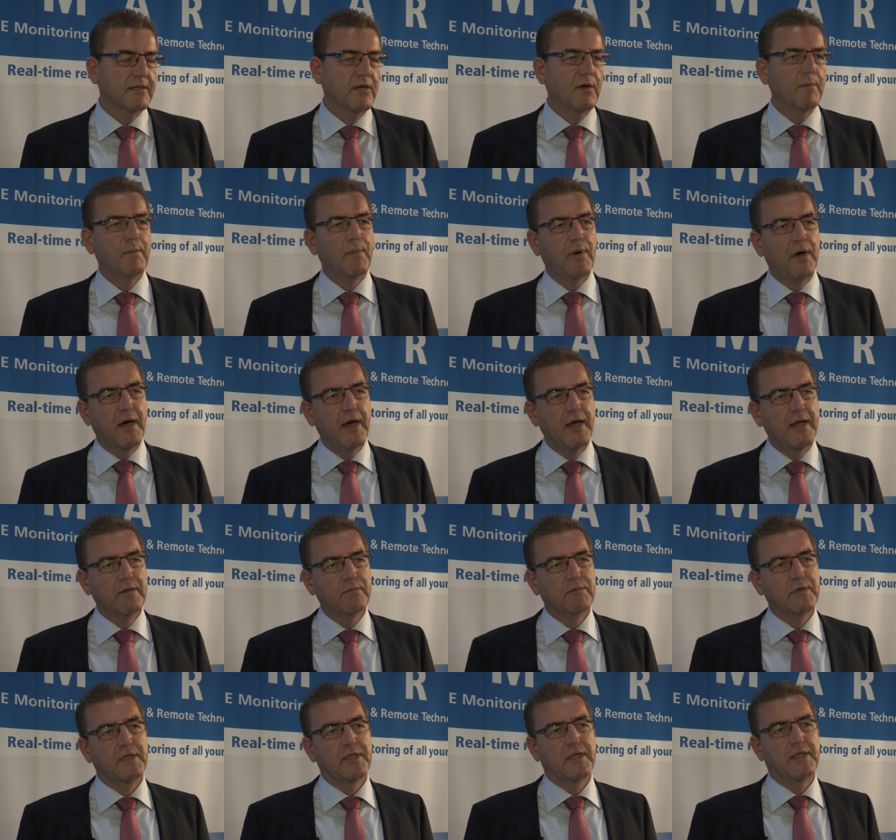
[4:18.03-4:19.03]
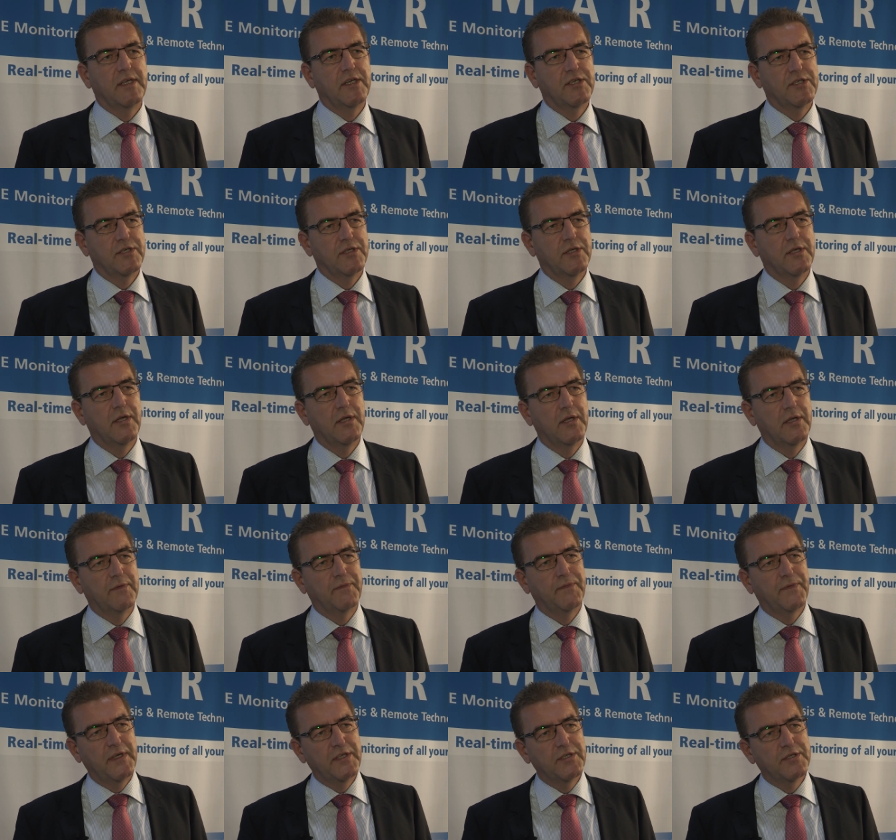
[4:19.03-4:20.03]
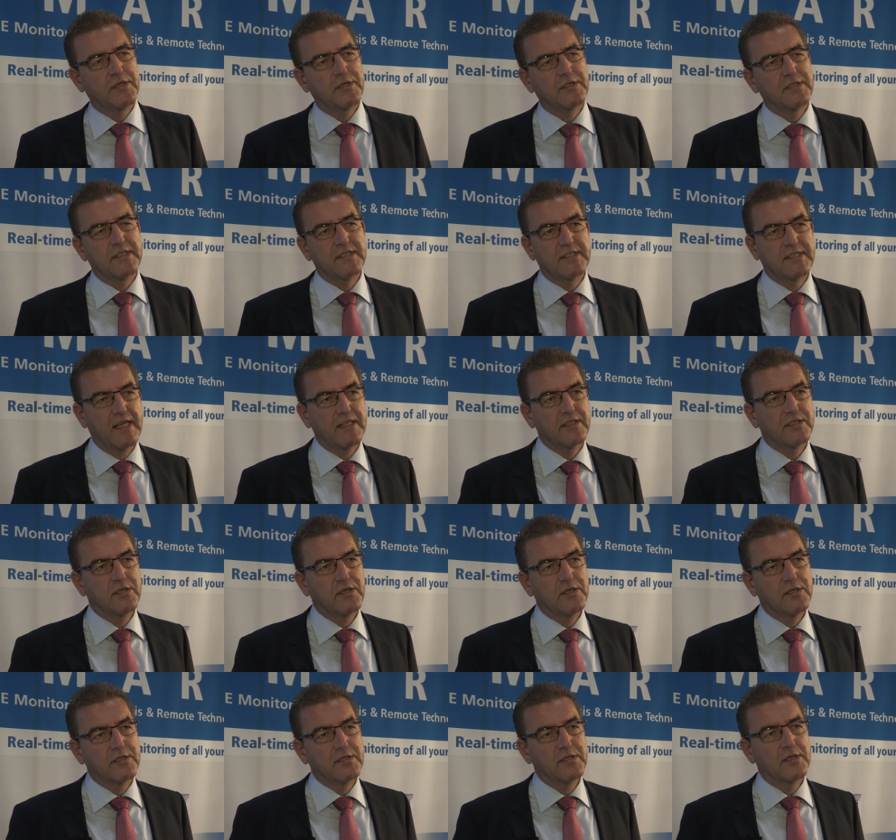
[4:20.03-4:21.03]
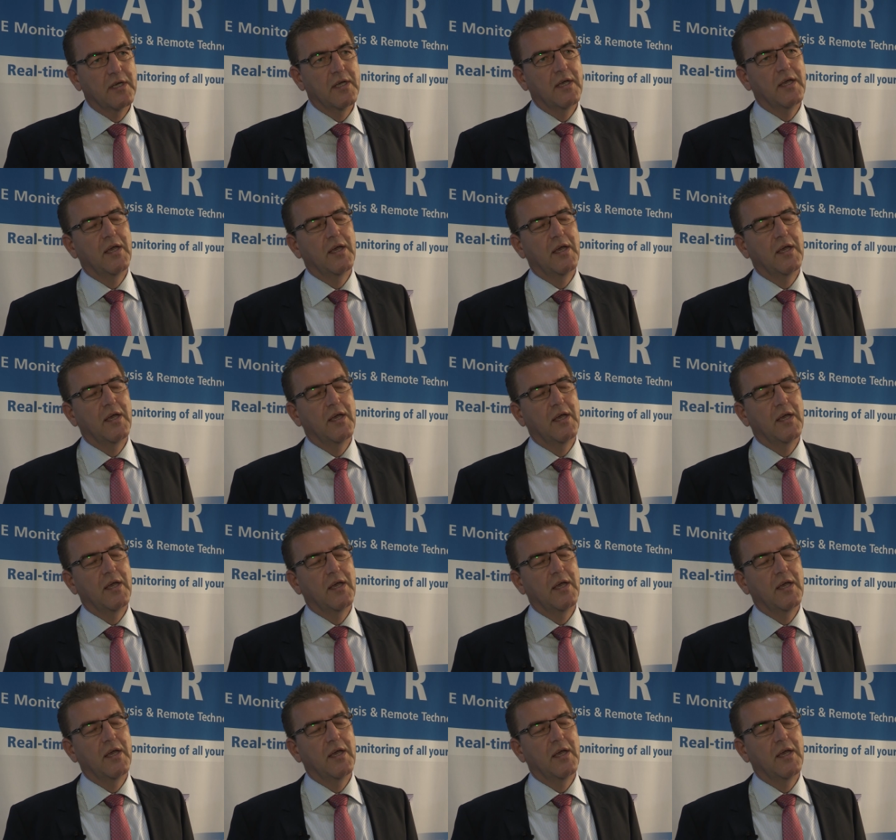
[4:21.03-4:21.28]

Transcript: combined with additional features and sensors